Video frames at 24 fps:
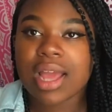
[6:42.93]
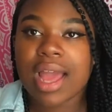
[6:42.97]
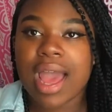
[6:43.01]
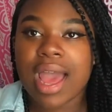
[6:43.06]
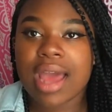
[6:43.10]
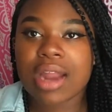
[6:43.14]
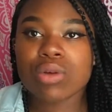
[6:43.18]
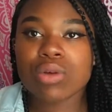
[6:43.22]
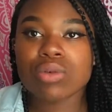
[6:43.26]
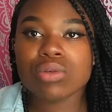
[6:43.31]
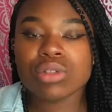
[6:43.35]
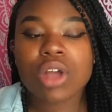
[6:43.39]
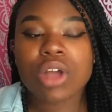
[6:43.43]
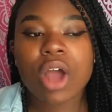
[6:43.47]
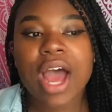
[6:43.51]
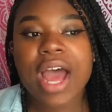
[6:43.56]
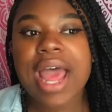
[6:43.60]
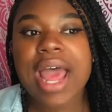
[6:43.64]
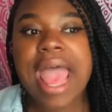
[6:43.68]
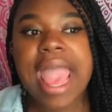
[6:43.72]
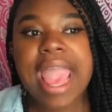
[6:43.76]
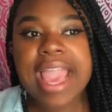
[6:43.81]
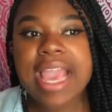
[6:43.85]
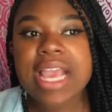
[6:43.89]
I don't know,
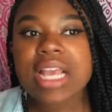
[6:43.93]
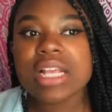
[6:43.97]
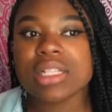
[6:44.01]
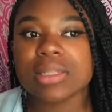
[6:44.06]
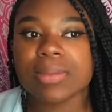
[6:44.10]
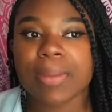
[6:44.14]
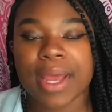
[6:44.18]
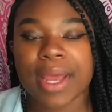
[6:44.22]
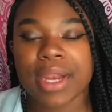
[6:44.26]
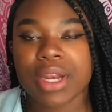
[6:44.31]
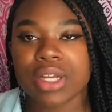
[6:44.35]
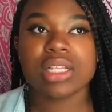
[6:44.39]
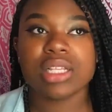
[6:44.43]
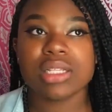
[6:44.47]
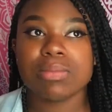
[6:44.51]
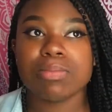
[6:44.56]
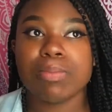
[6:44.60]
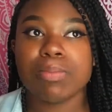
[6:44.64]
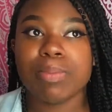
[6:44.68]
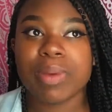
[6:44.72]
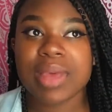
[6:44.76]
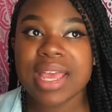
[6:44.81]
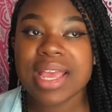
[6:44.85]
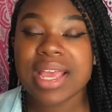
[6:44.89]
I hate spiders. This
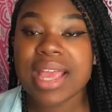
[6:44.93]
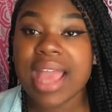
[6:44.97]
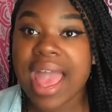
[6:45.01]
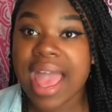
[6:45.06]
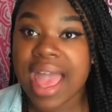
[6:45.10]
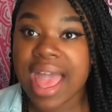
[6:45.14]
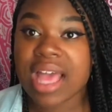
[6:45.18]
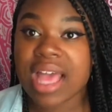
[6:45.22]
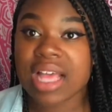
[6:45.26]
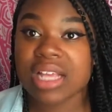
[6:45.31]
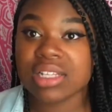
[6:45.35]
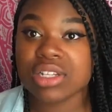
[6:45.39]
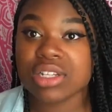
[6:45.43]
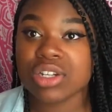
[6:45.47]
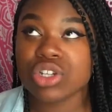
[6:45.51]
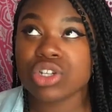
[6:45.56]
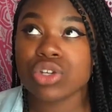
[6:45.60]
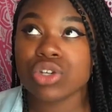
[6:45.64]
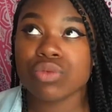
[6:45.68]
big ass